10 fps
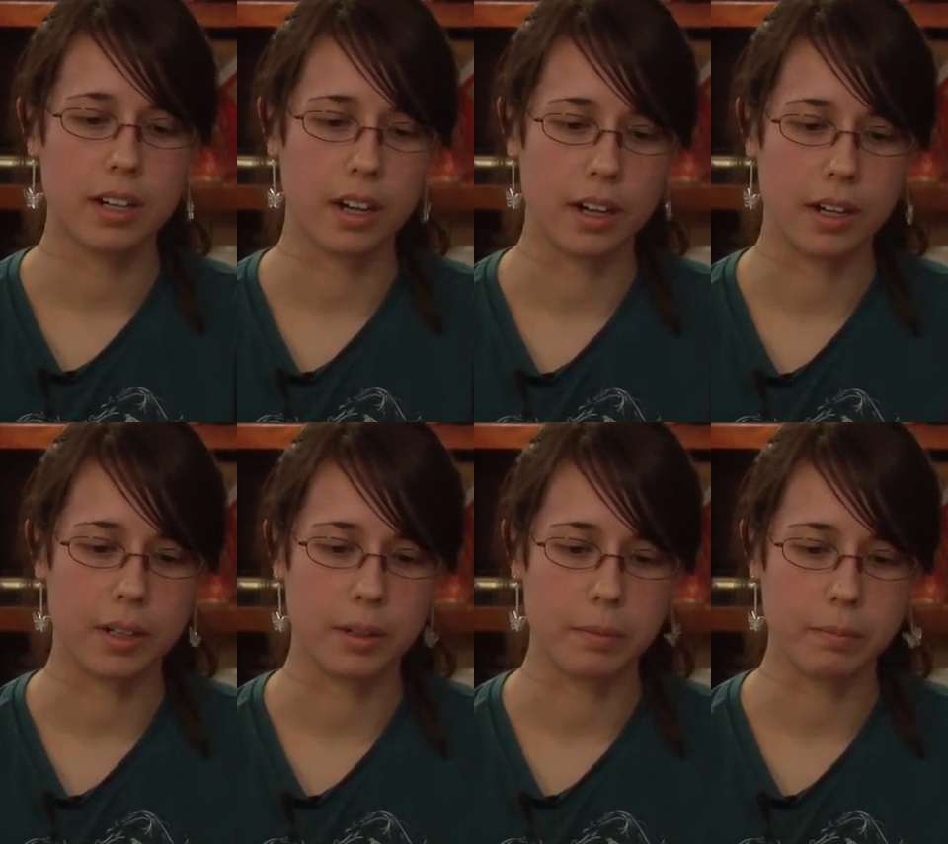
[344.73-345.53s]

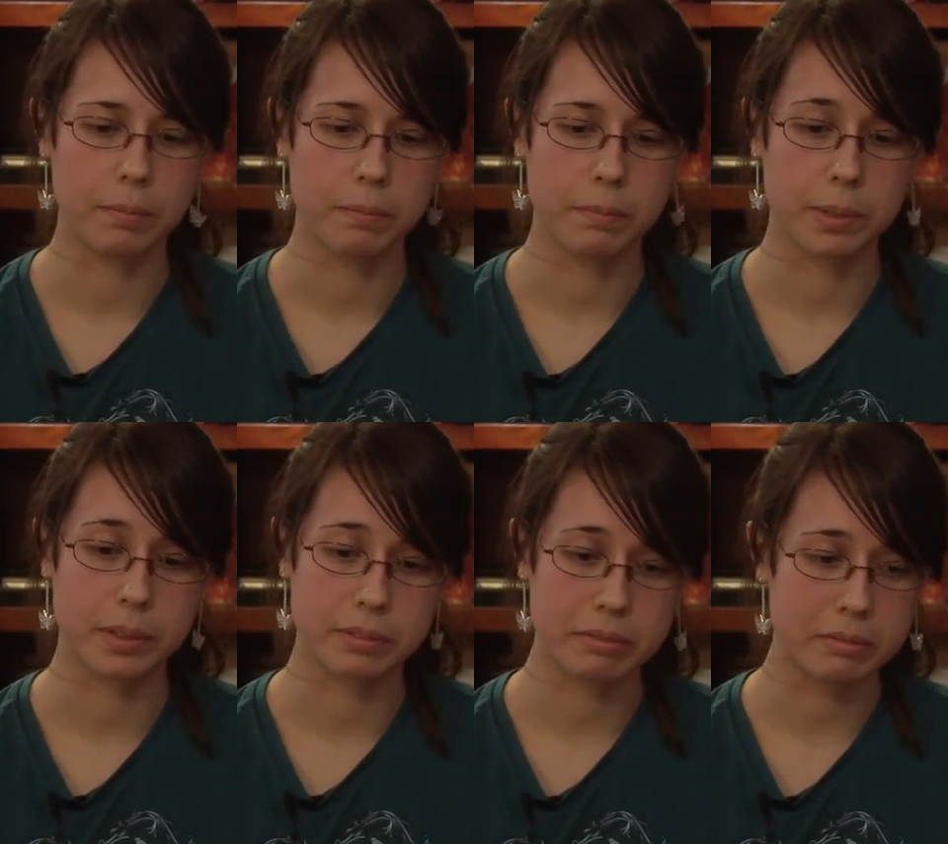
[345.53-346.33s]
Um,
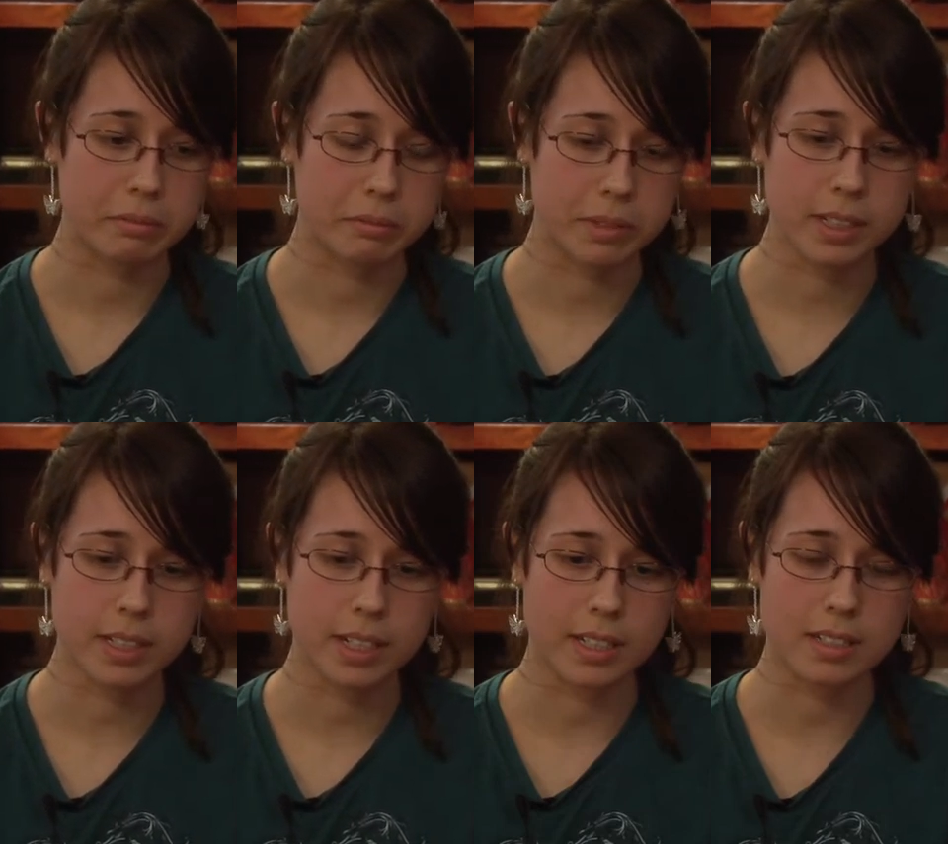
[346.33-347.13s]
but really,
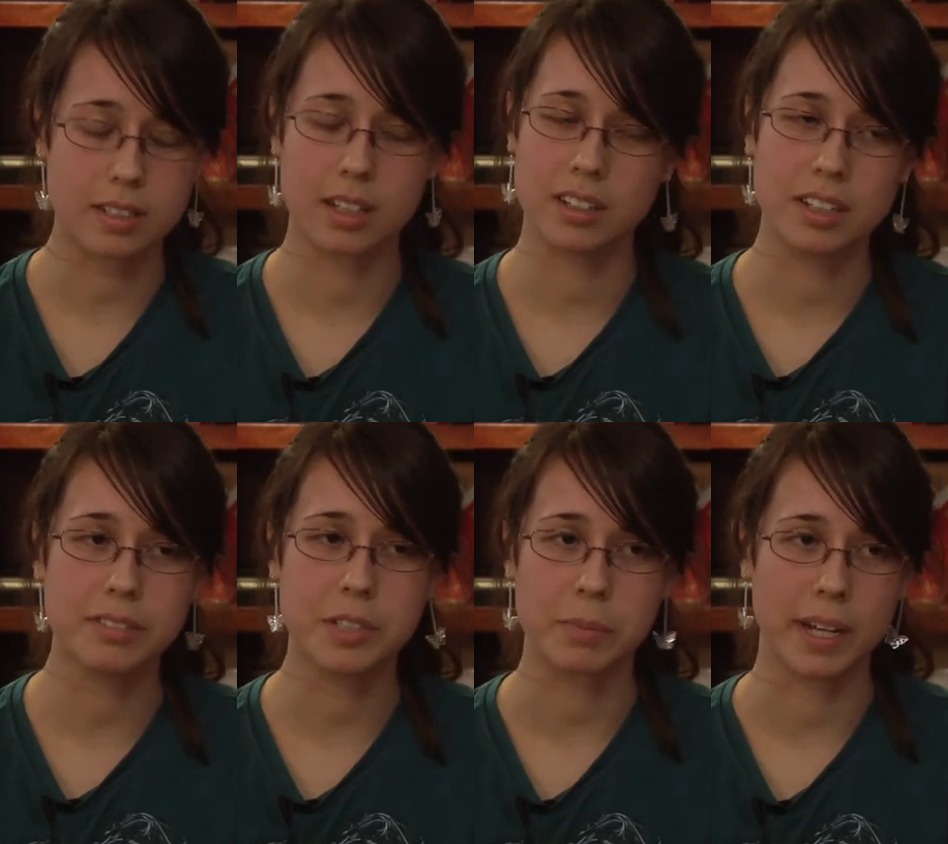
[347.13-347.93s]
I just I
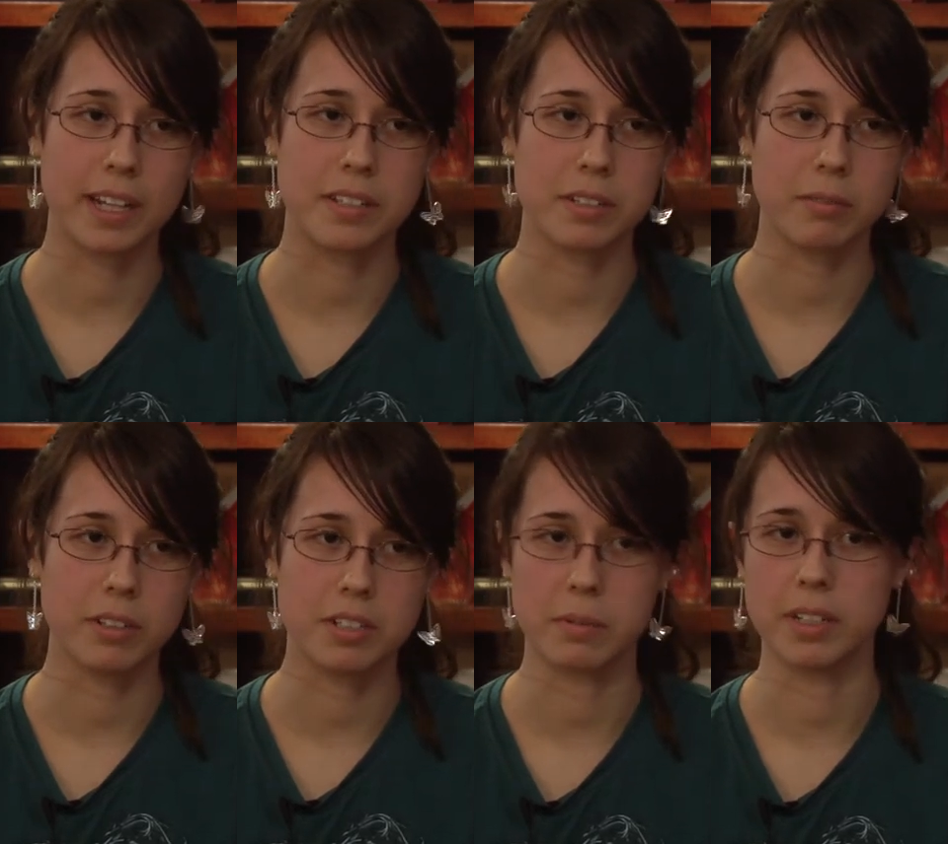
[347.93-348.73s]
love Japan, so I
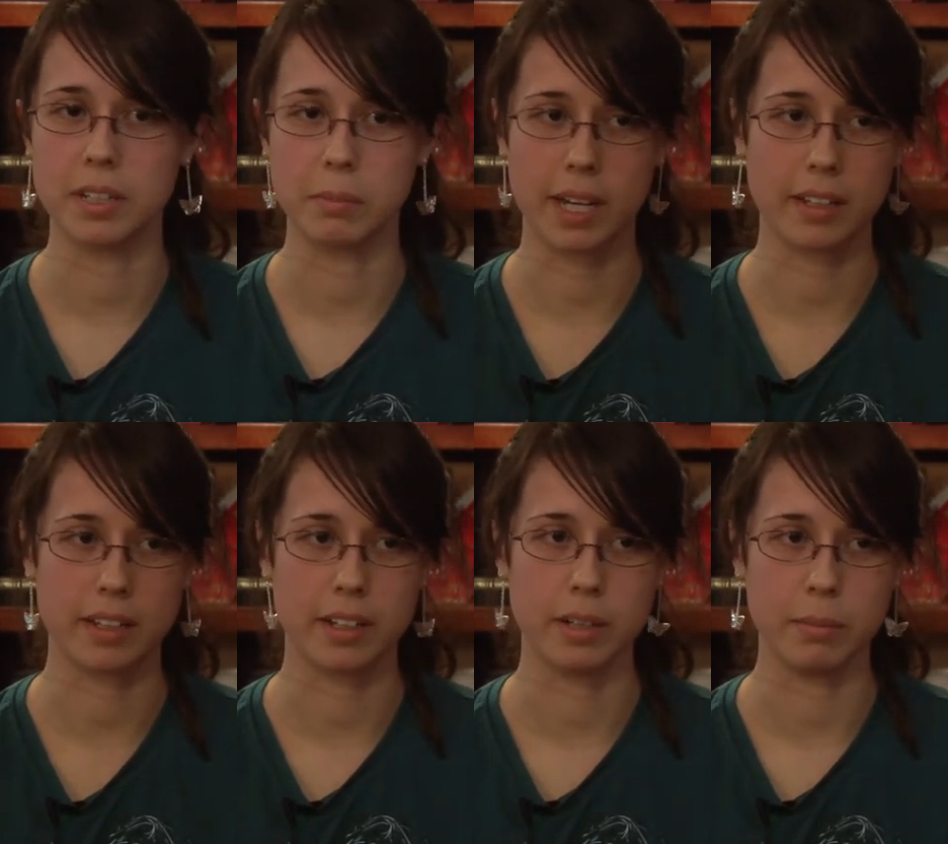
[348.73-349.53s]
really just want to get back
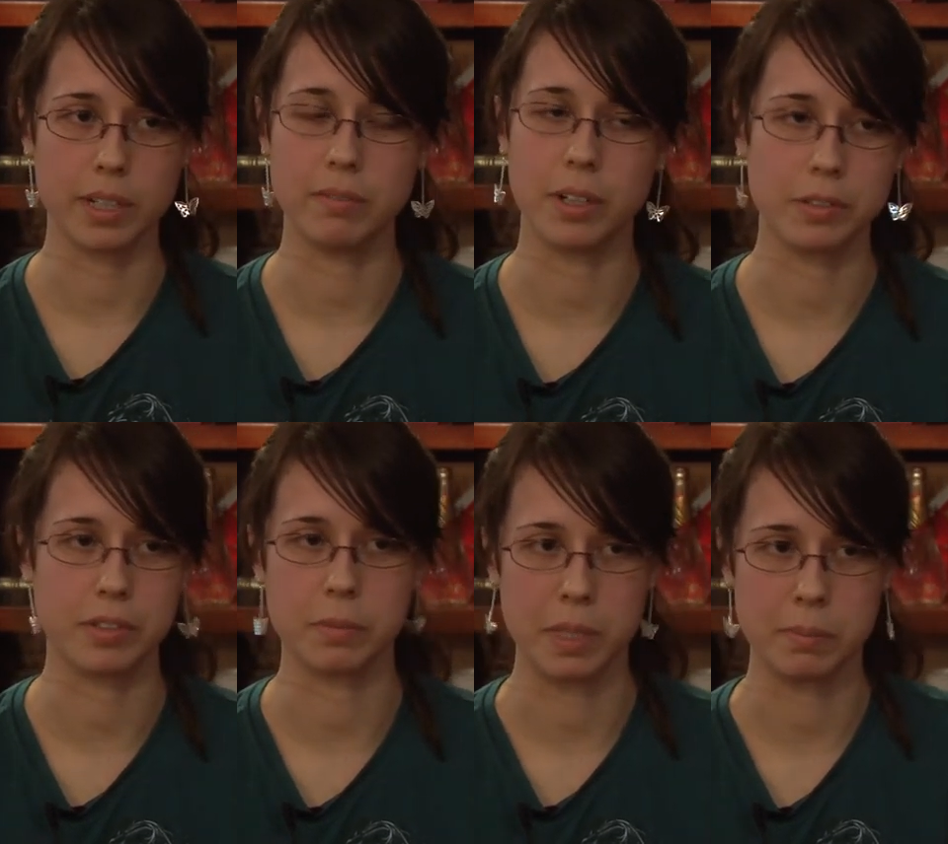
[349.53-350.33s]
there and be involved
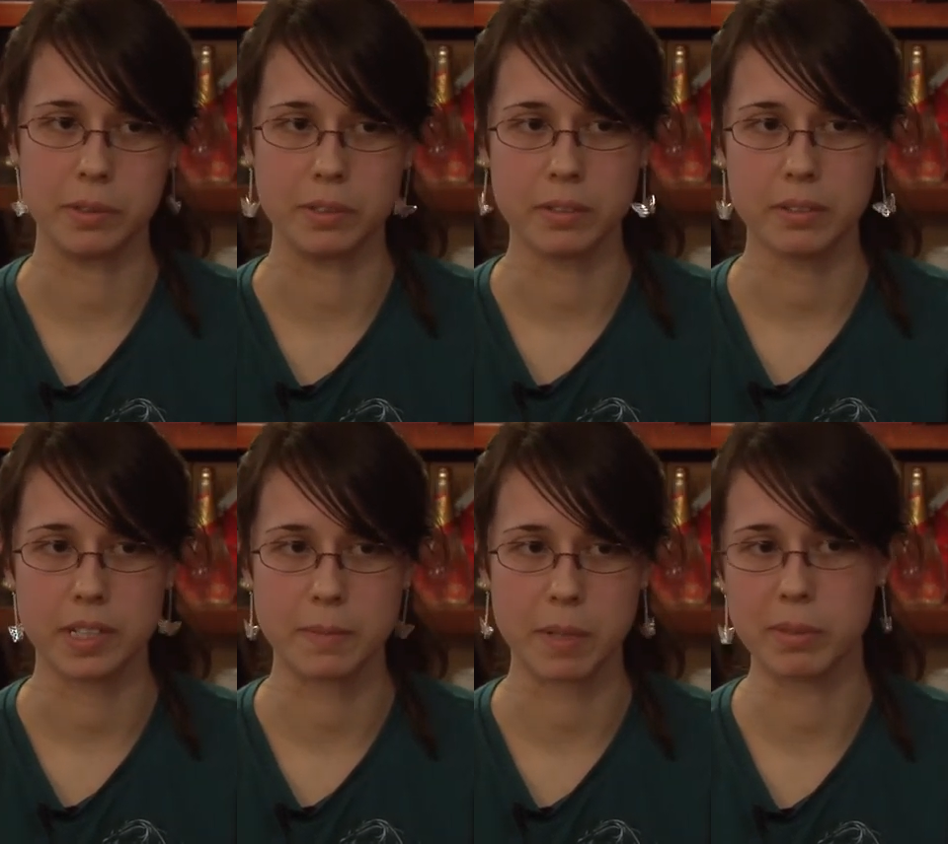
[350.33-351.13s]
with the people
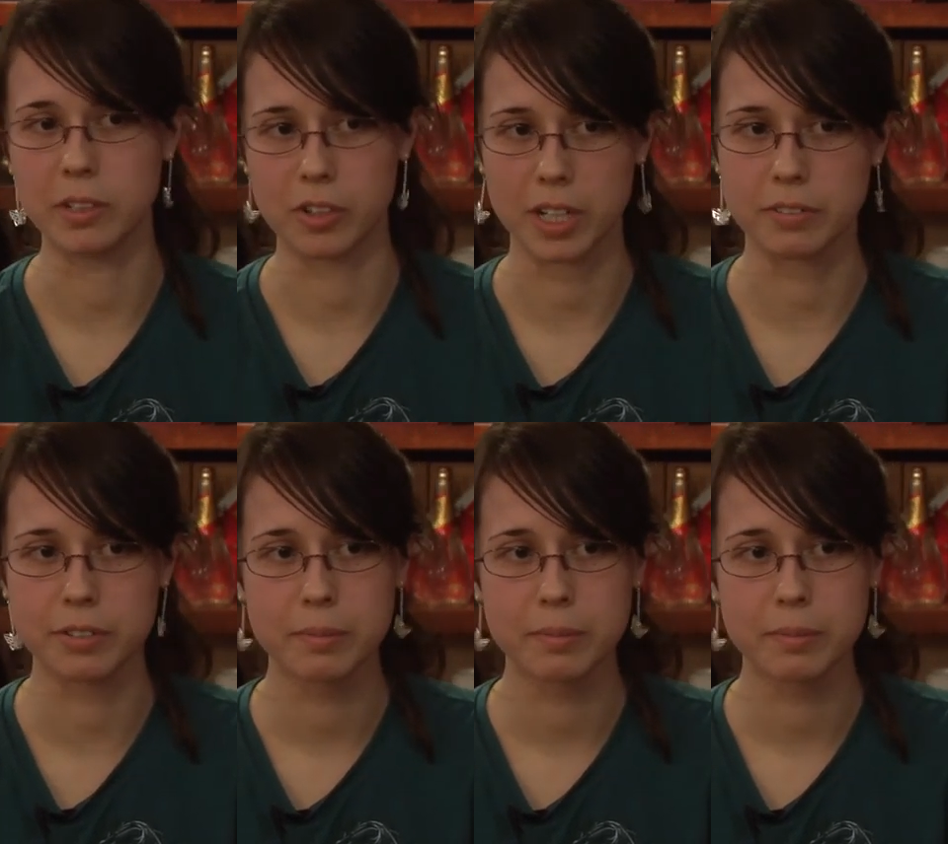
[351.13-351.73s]
is my big drive.